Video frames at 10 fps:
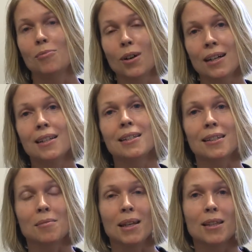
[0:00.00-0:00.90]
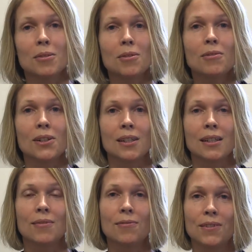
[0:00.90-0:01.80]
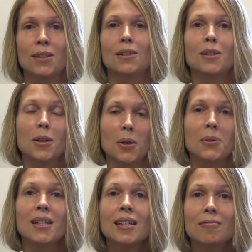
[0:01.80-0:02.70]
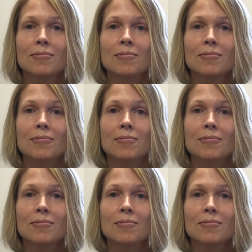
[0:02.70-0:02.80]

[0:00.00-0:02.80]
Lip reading: One, it's going to make the university feel cozy,